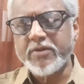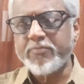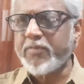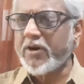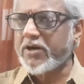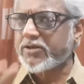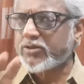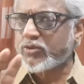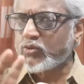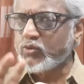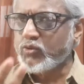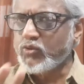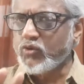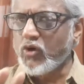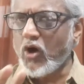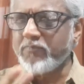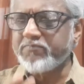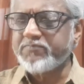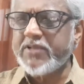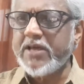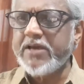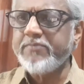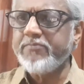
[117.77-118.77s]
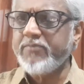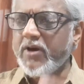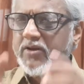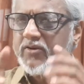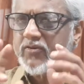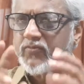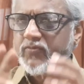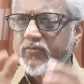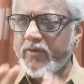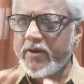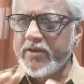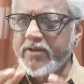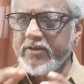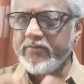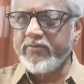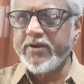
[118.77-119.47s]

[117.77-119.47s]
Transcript: but two of them are very,